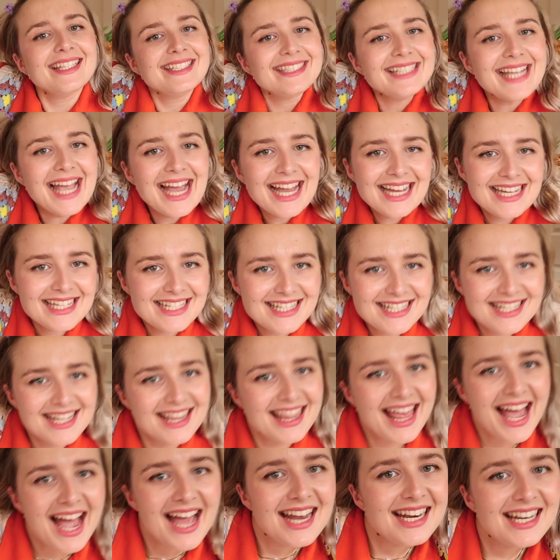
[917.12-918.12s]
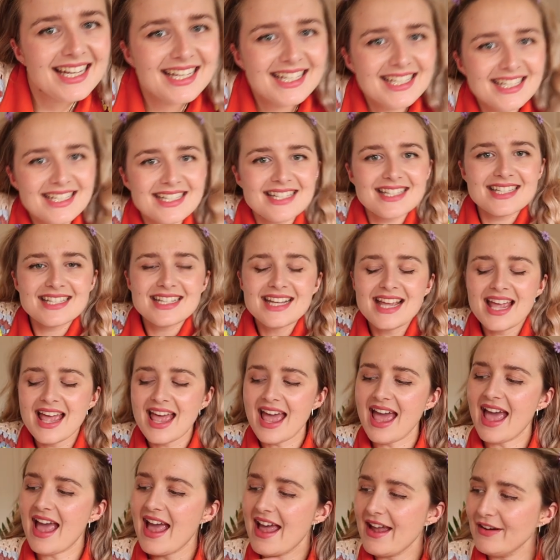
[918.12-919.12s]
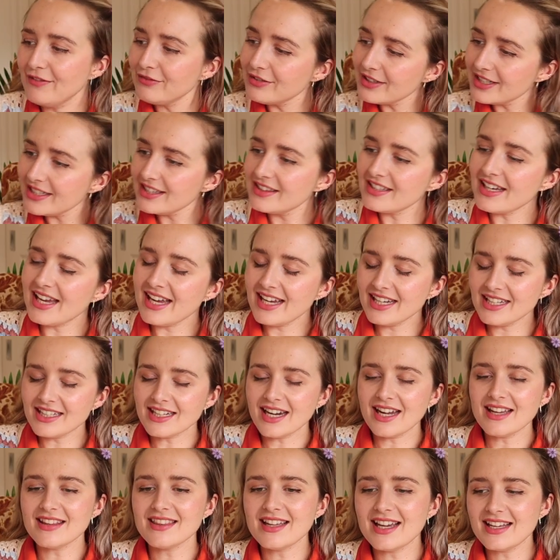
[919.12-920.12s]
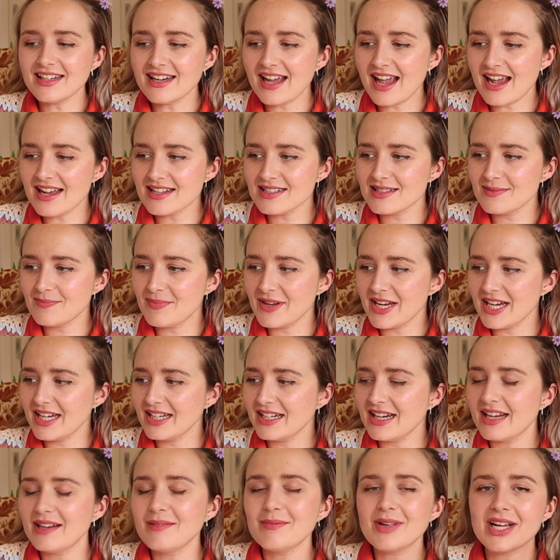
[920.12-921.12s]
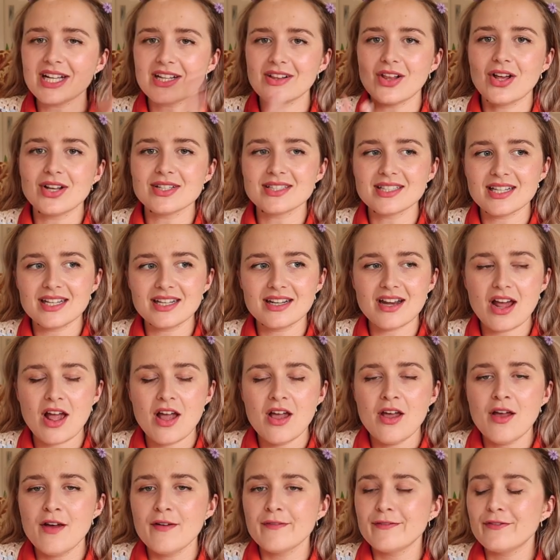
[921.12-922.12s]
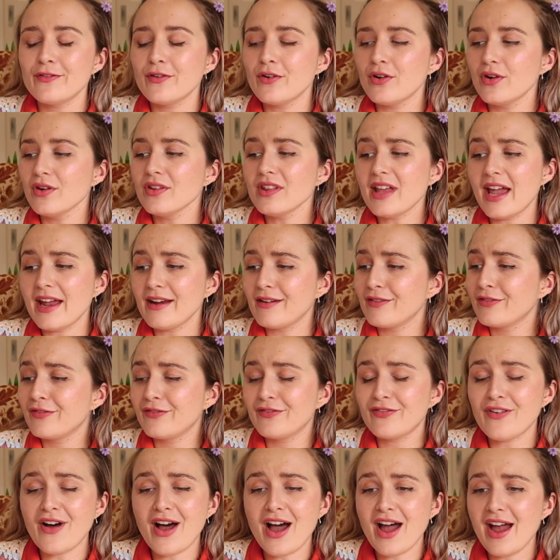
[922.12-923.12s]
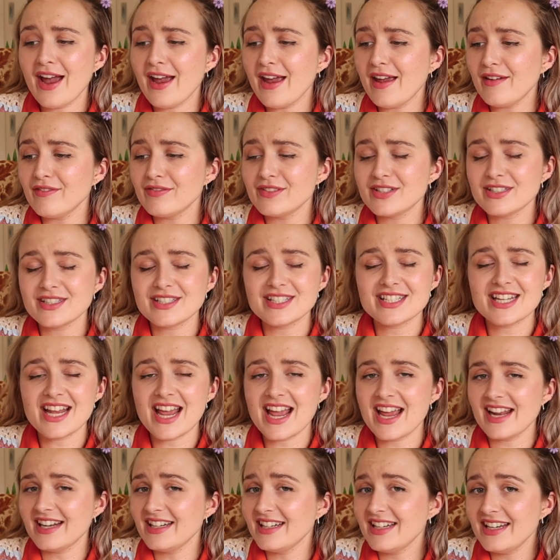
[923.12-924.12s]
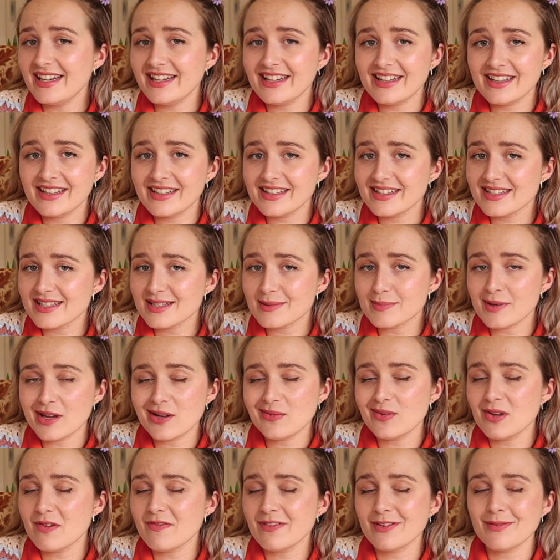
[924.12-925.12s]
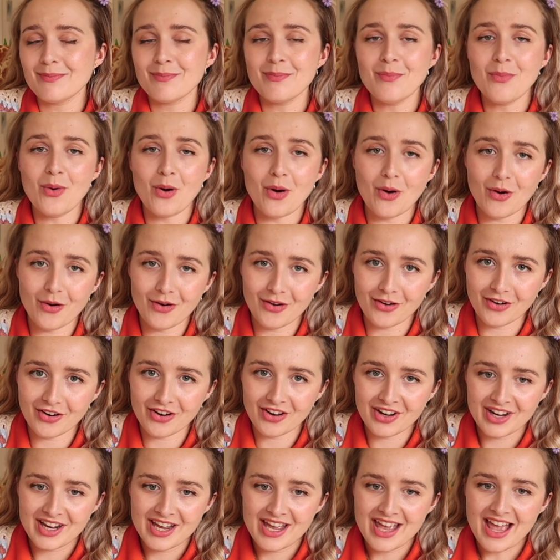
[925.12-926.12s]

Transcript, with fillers: Yes, that is everything that has been in my closet for like 5 to 10 years, maybe even more.